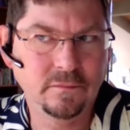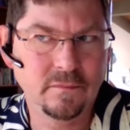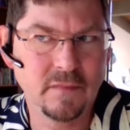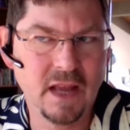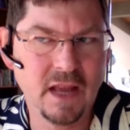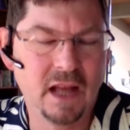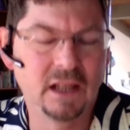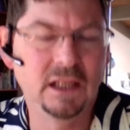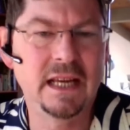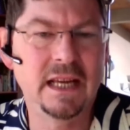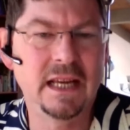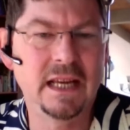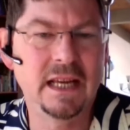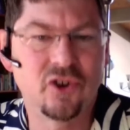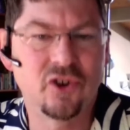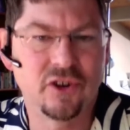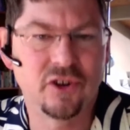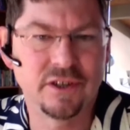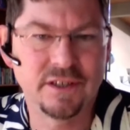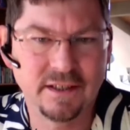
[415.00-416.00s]
less
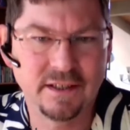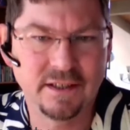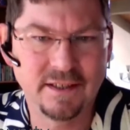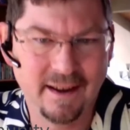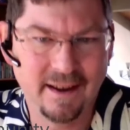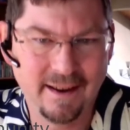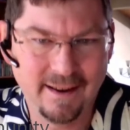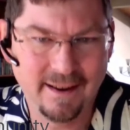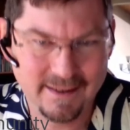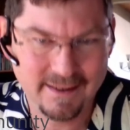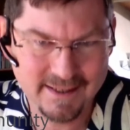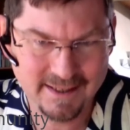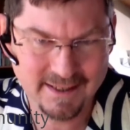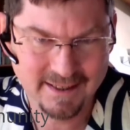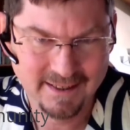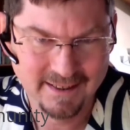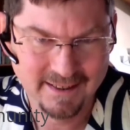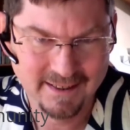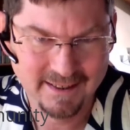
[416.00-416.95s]
daunting task